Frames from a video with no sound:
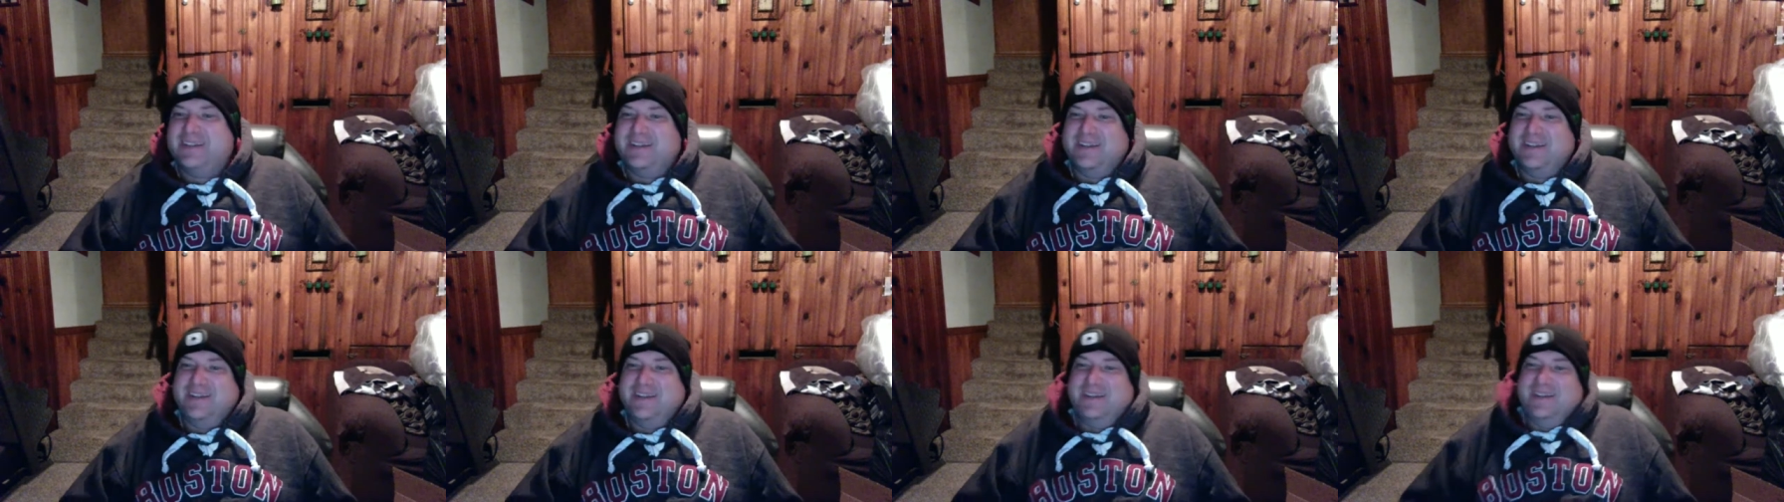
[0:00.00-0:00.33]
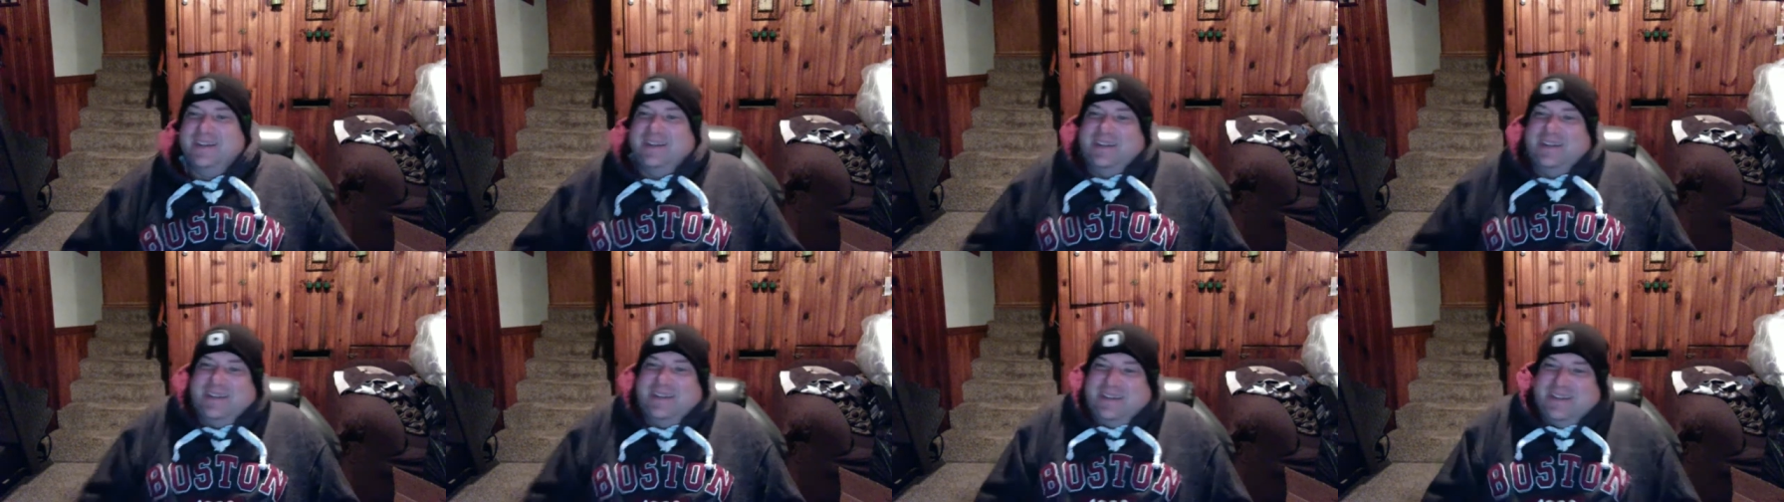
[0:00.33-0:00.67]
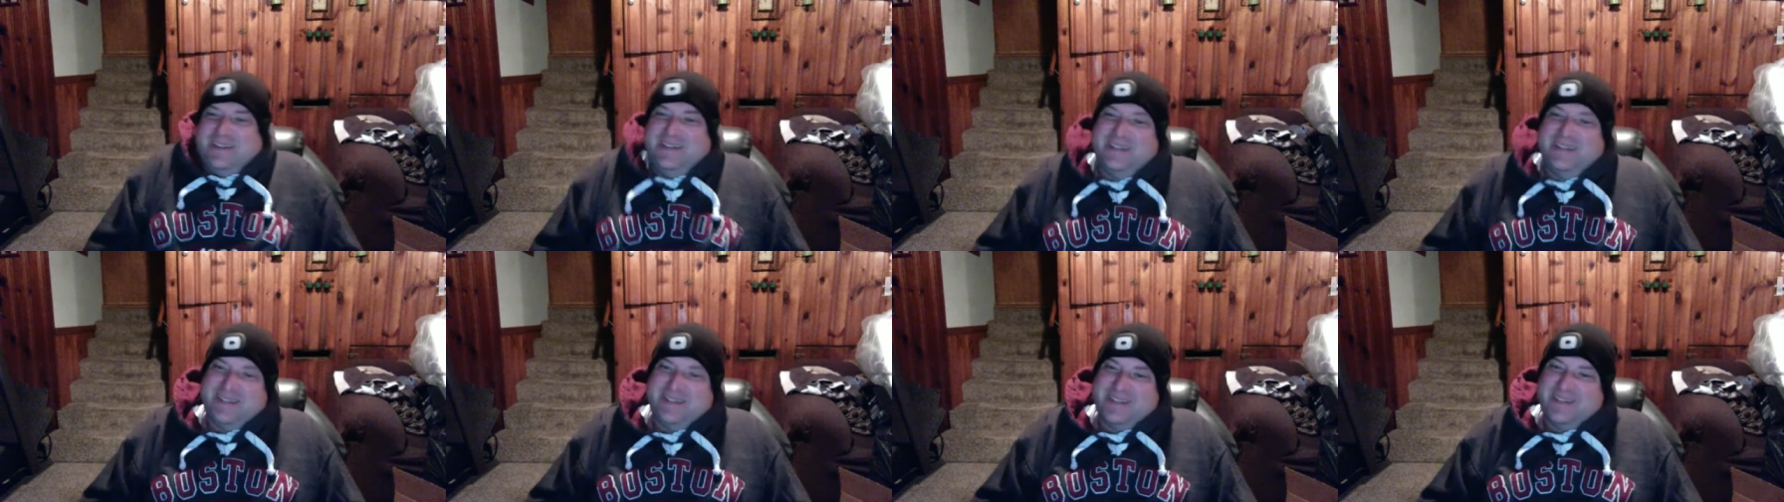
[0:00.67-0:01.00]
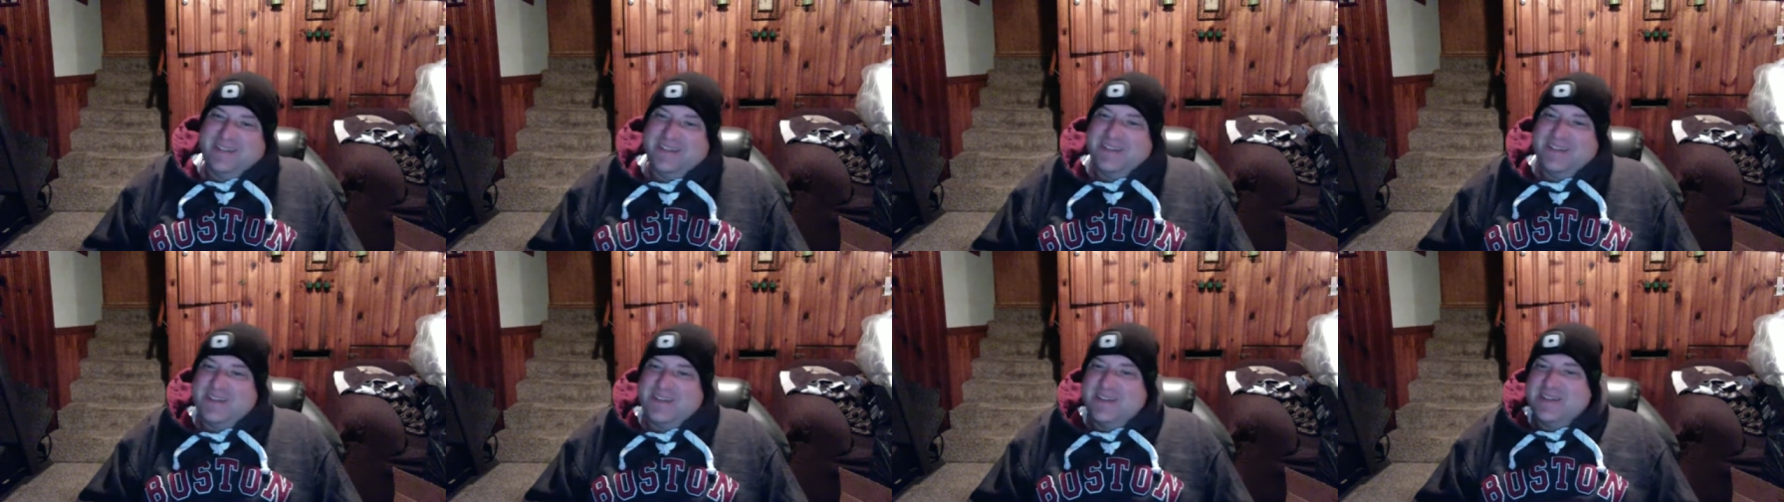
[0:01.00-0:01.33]
uh,
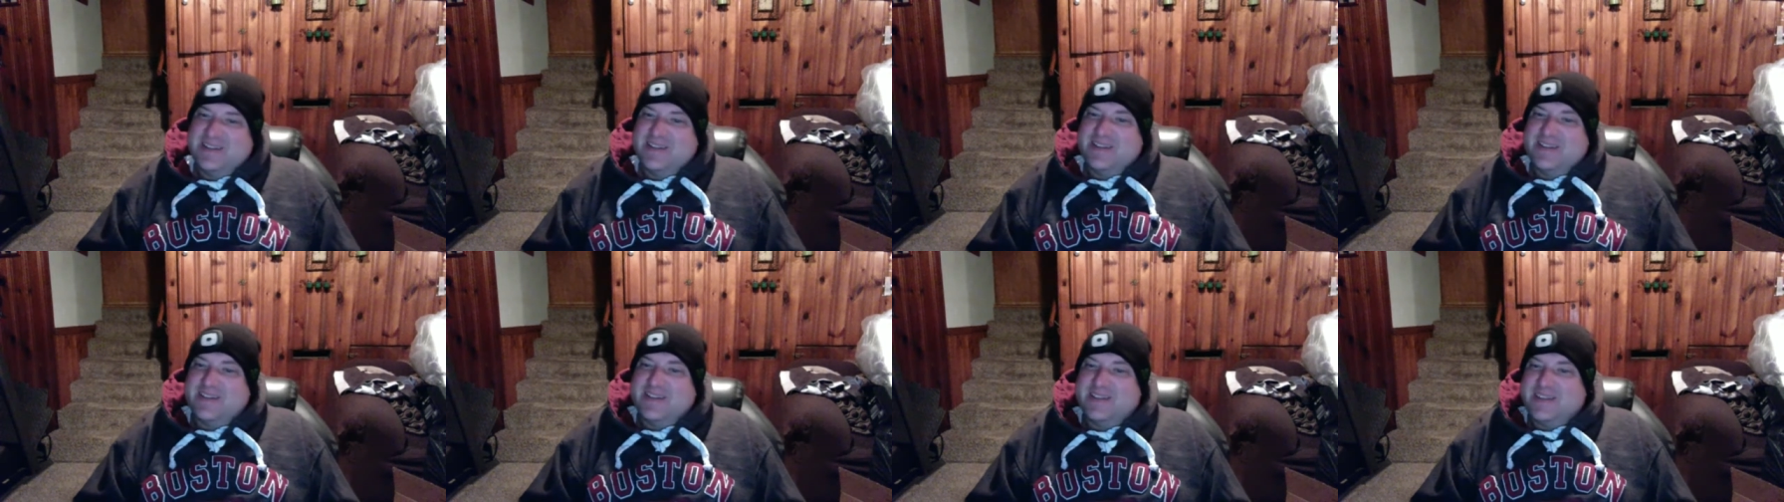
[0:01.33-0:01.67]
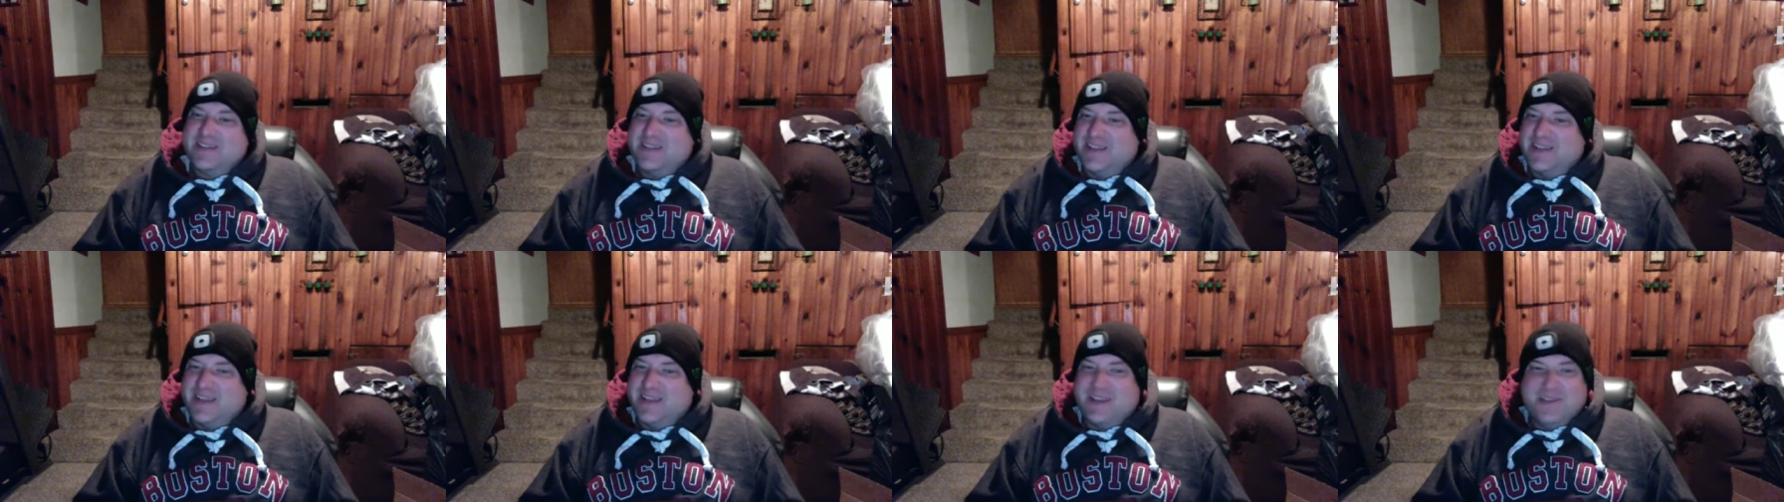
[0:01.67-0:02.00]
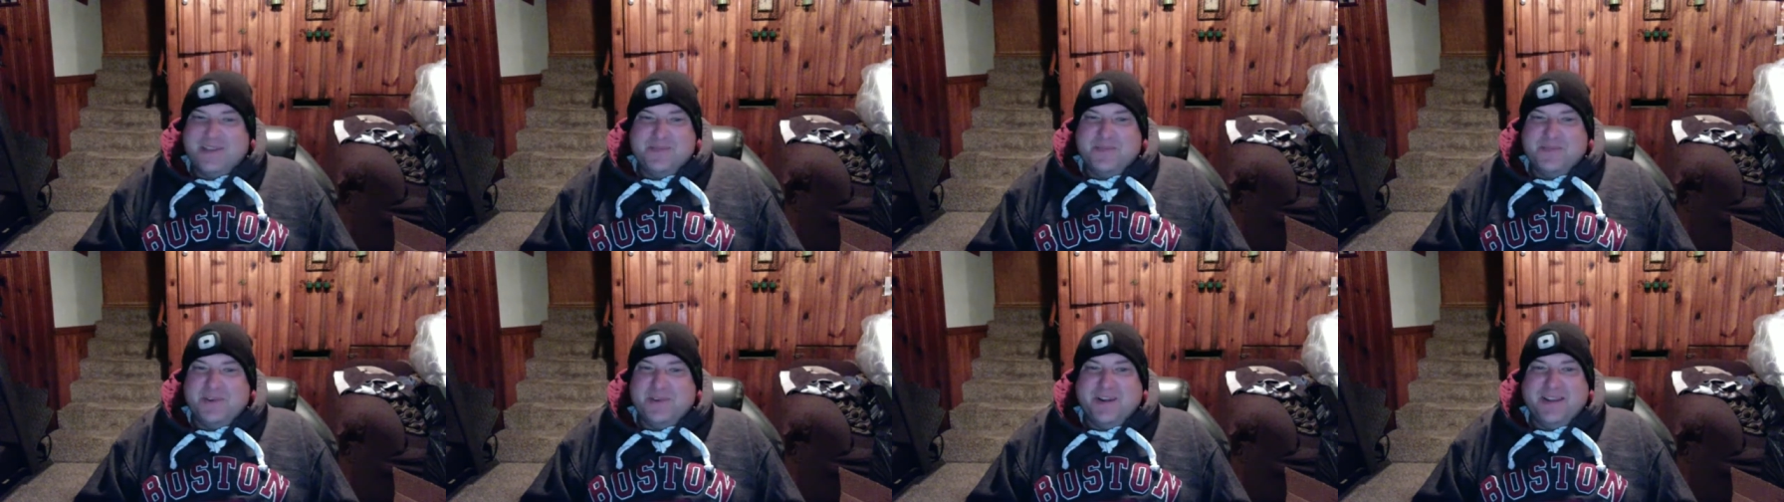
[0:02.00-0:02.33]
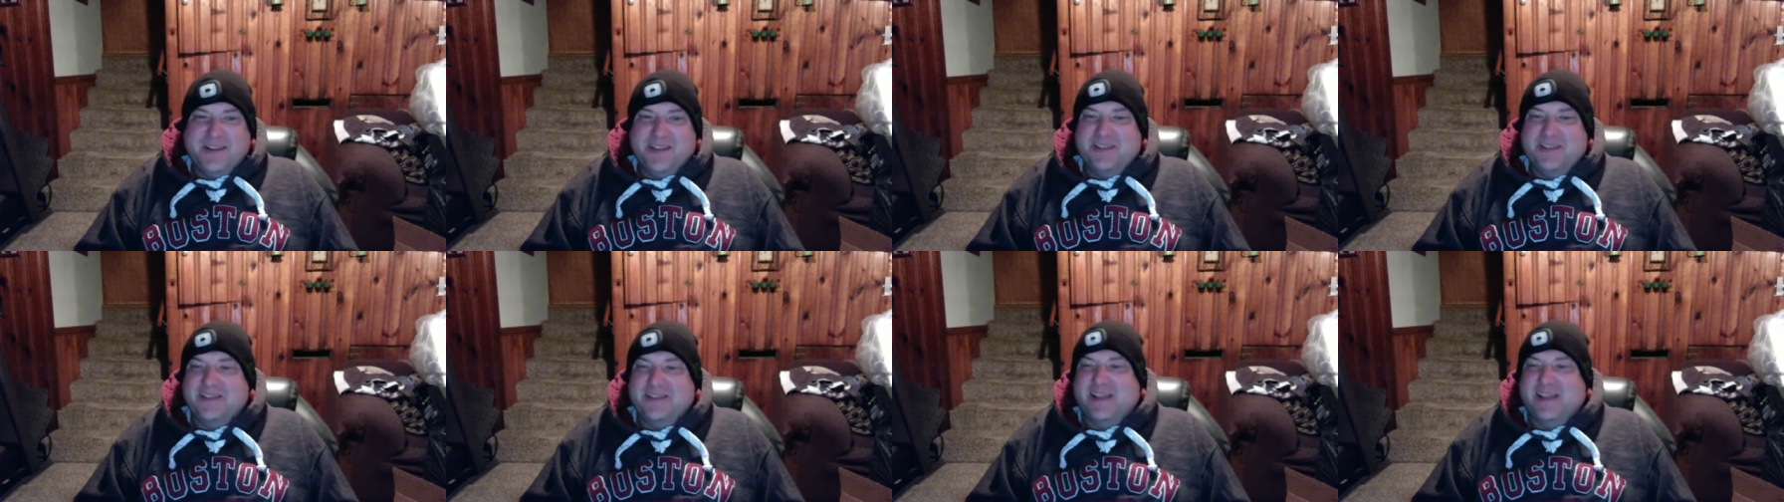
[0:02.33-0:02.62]
Anybody?